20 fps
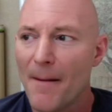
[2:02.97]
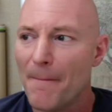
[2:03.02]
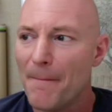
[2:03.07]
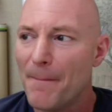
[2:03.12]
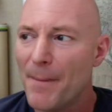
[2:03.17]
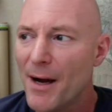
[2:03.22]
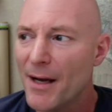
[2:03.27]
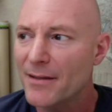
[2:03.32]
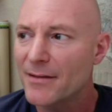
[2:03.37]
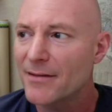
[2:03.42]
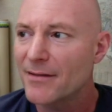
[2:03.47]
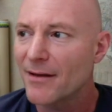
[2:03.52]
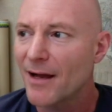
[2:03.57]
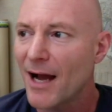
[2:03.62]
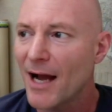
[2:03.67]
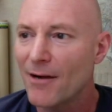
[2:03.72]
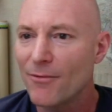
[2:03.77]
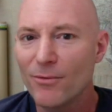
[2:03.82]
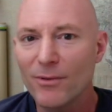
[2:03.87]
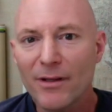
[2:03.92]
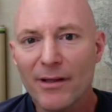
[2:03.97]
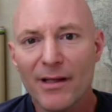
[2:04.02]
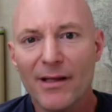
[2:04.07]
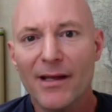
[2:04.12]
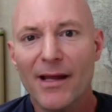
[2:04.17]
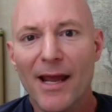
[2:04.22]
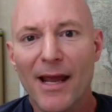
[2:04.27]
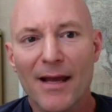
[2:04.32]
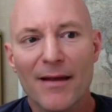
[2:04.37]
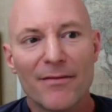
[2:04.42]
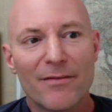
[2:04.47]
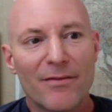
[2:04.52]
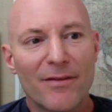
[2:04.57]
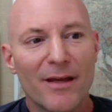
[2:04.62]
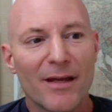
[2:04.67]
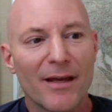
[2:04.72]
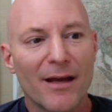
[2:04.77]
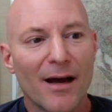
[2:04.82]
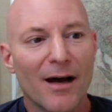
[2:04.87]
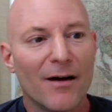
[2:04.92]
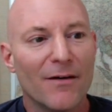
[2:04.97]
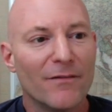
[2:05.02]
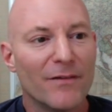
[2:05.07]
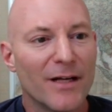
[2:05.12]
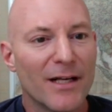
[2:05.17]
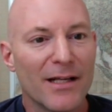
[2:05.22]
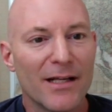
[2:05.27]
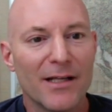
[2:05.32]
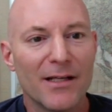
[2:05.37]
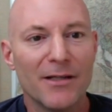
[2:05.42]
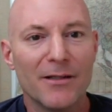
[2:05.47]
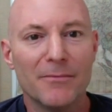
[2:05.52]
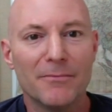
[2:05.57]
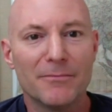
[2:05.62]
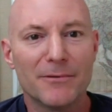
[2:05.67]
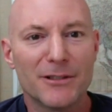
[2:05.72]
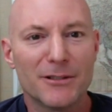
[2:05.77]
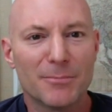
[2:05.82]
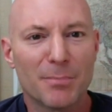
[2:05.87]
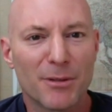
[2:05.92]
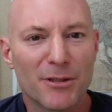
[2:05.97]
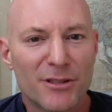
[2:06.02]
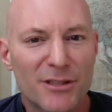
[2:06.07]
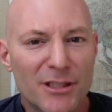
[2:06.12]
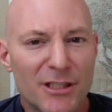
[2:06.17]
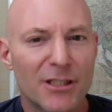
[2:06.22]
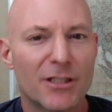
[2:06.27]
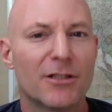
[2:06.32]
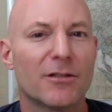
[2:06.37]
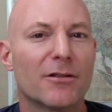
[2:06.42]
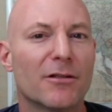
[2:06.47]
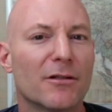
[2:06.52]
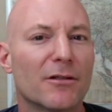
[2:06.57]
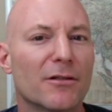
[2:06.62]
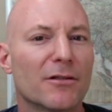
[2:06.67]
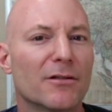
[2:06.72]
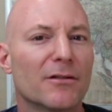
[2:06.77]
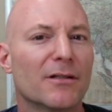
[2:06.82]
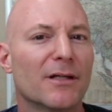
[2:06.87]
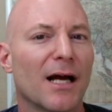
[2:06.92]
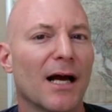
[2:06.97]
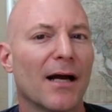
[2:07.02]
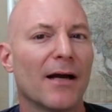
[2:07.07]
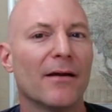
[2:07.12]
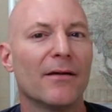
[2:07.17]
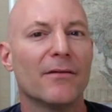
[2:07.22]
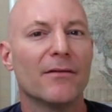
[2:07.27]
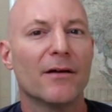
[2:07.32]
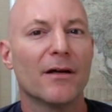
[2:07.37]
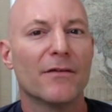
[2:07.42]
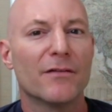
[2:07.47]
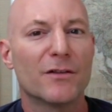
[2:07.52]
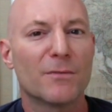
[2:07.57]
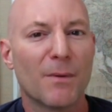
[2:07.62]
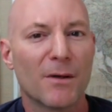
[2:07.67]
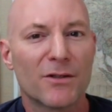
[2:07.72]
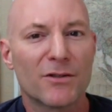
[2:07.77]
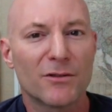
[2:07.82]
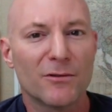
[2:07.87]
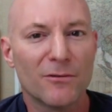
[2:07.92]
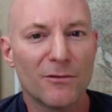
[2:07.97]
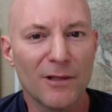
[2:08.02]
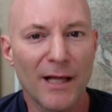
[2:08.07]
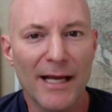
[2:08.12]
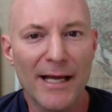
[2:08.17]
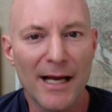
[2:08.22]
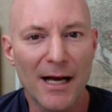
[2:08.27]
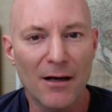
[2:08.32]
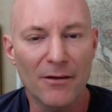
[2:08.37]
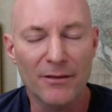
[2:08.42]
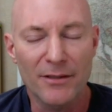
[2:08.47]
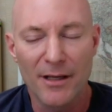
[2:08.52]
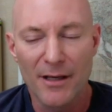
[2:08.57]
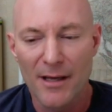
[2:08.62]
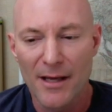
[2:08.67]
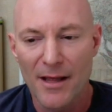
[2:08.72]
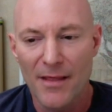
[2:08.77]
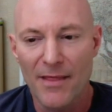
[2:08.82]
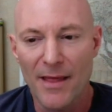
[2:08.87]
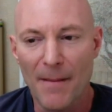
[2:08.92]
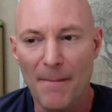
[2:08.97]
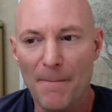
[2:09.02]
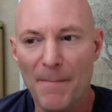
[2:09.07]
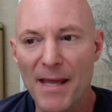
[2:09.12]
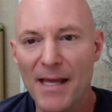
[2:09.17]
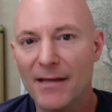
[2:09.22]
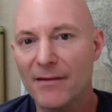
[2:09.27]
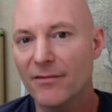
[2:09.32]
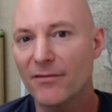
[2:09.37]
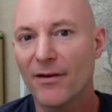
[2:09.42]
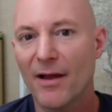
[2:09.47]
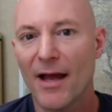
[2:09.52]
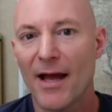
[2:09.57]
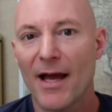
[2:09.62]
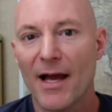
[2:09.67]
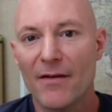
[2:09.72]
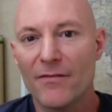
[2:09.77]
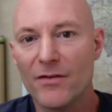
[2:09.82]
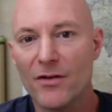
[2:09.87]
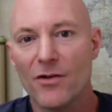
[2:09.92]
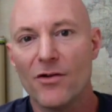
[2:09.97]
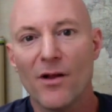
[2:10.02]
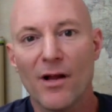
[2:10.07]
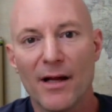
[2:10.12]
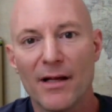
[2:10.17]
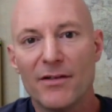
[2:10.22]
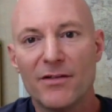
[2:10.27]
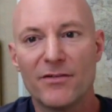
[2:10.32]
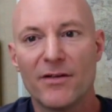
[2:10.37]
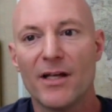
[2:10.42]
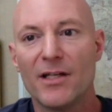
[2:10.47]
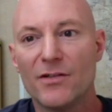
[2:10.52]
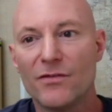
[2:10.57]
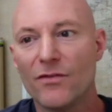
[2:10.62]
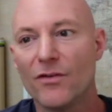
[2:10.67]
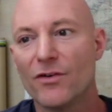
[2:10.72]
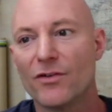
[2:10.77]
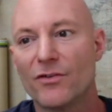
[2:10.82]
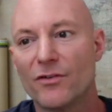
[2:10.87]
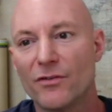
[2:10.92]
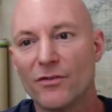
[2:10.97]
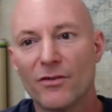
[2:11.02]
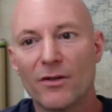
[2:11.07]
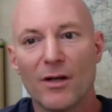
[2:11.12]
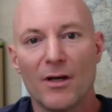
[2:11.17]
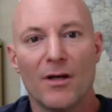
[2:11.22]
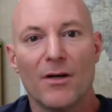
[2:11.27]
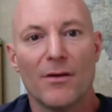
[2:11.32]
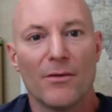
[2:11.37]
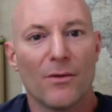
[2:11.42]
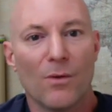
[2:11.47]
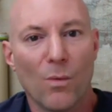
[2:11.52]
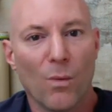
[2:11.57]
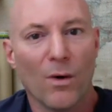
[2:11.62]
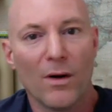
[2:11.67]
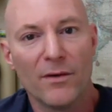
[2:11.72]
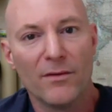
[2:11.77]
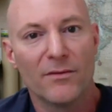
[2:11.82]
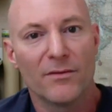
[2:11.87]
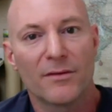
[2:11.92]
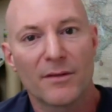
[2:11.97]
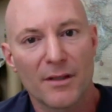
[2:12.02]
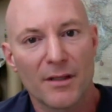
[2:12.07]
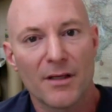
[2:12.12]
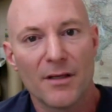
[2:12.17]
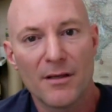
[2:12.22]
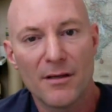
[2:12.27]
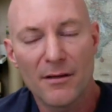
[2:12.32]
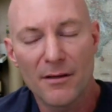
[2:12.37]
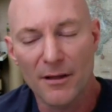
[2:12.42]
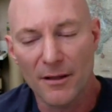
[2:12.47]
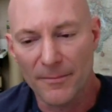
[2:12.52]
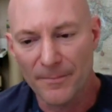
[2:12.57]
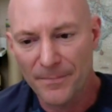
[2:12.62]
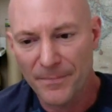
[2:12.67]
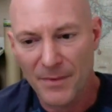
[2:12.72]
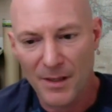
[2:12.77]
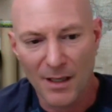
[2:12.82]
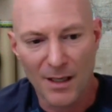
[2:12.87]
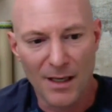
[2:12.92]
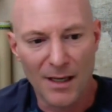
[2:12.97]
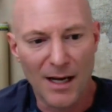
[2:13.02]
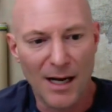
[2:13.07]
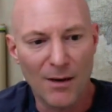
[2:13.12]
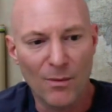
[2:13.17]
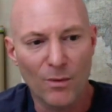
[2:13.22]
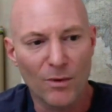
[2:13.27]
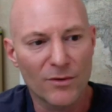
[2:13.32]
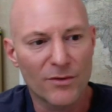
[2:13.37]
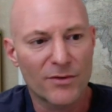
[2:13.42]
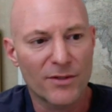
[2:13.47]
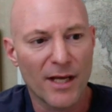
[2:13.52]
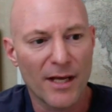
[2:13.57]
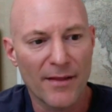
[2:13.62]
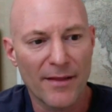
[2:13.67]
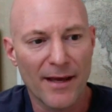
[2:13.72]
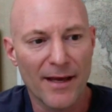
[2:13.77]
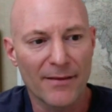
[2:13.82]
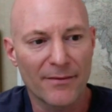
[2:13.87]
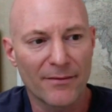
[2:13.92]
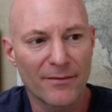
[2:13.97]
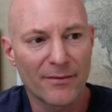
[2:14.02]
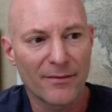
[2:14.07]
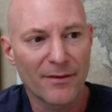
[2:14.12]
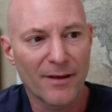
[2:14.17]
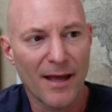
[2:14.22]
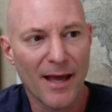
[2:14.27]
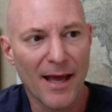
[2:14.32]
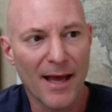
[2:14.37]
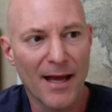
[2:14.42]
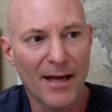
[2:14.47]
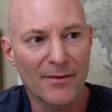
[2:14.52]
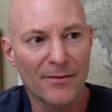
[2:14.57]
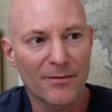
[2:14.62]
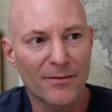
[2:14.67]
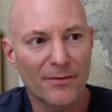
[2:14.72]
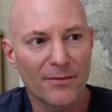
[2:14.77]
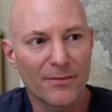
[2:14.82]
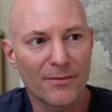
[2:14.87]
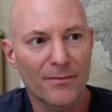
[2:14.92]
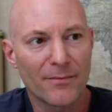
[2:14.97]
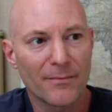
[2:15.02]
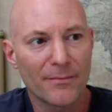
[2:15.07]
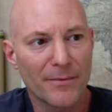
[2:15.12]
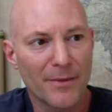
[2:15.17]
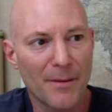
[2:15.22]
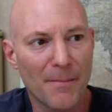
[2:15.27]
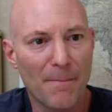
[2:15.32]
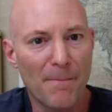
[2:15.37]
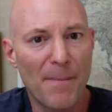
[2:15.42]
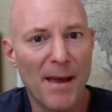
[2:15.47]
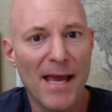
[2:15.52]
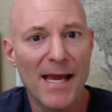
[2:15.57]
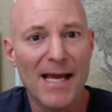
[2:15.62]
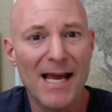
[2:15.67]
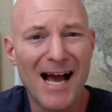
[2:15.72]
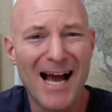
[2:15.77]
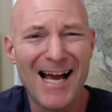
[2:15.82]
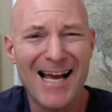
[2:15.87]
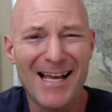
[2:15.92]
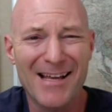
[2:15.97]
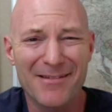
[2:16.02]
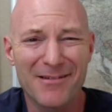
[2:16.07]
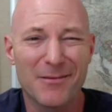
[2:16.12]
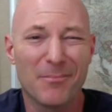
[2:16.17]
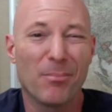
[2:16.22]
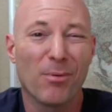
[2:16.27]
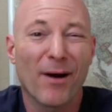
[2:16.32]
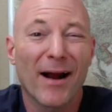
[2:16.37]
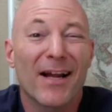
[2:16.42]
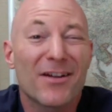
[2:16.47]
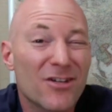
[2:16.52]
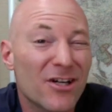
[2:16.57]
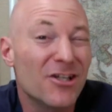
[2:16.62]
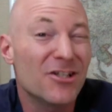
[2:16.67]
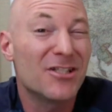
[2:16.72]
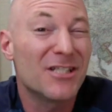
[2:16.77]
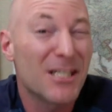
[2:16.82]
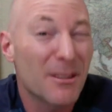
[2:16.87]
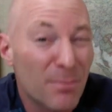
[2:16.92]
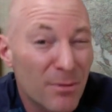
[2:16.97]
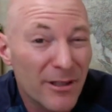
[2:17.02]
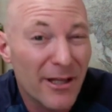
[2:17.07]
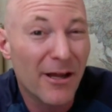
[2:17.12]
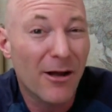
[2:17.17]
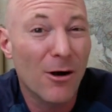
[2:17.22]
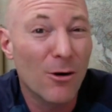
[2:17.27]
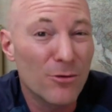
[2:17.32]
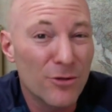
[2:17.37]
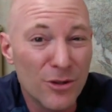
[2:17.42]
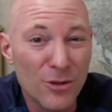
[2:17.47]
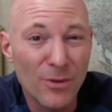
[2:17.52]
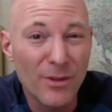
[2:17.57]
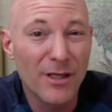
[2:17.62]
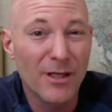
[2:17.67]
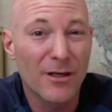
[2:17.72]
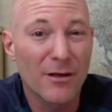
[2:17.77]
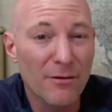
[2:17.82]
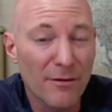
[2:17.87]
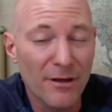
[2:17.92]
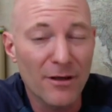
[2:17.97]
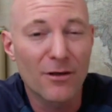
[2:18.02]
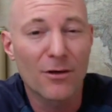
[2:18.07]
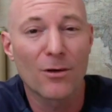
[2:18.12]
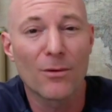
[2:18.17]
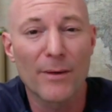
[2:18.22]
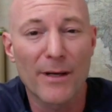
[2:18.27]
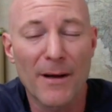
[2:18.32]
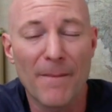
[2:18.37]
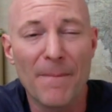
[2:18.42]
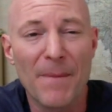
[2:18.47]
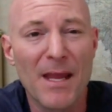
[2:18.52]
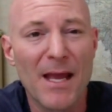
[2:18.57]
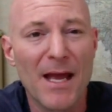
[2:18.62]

But I really can't think of any particular kind of special layout that banks have in the United States versus the ones here. Uh, I will say that at the bank, I, the branch I typically go to here in Korea,